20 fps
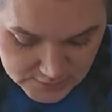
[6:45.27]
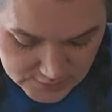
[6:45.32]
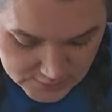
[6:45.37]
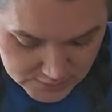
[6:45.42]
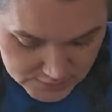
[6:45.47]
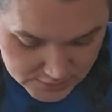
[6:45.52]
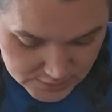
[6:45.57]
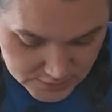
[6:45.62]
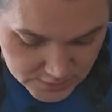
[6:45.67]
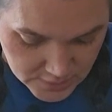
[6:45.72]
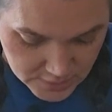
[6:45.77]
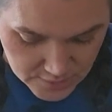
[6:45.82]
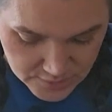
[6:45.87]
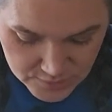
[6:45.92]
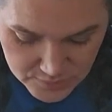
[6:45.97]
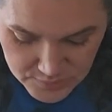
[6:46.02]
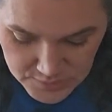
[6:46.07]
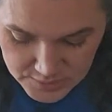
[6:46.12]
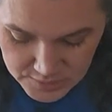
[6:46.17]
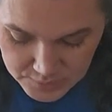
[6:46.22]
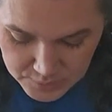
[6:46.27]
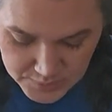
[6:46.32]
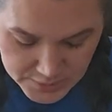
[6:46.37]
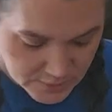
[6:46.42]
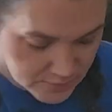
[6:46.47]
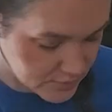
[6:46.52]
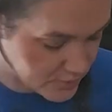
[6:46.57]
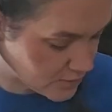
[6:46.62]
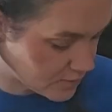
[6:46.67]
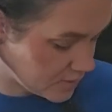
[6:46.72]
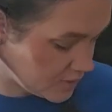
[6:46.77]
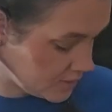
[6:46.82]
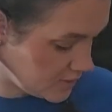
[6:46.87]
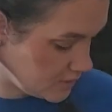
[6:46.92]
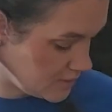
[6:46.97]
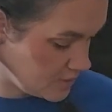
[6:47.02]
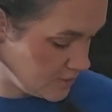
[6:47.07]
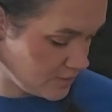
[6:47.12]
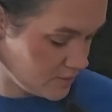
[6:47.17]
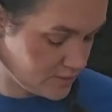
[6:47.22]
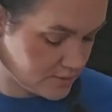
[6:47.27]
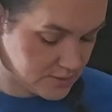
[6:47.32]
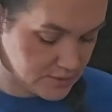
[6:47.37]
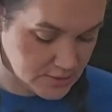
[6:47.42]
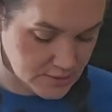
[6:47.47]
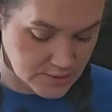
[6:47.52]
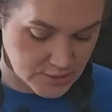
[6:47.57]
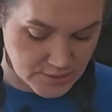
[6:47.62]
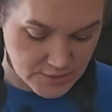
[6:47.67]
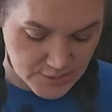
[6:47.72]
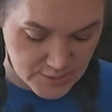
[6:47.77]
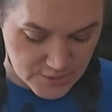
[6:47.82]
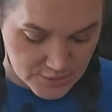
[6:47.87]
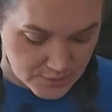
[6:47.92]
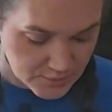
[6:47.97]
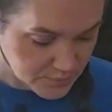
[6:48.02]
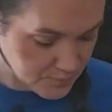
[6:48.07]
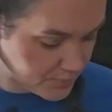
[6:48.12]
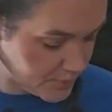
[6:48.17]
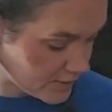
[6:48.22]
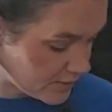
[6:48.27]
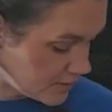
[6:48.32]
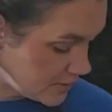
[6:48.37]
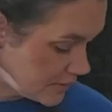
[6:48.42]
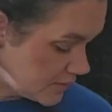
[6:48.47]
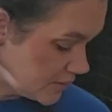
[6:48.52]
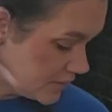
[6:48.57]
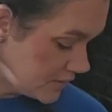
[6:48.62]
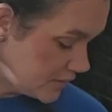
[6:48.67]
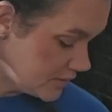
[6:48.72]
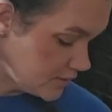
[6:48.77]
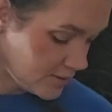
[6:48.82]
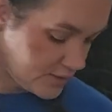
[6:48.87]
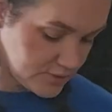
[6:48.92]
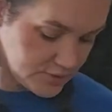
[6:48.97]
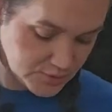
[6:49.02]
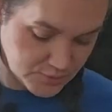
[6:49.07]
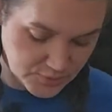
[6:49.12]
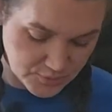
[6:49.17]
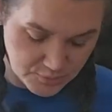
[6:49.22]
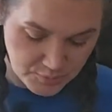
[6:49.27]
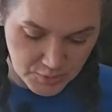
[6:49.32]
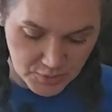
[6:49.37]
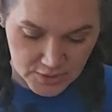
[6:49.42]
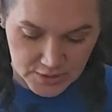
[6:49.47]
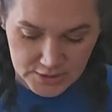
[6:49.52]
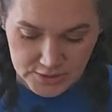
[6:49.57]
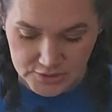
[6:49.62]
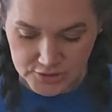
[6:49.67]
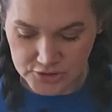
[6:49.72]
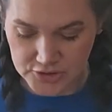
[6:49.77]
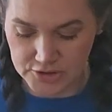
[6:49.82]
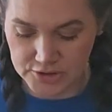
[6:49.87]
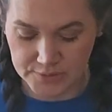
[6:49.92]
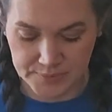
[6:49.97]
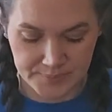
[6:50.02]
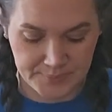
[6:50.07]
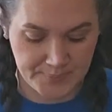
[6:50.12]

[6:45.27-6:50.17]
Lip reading: So we are done with the toothbrush.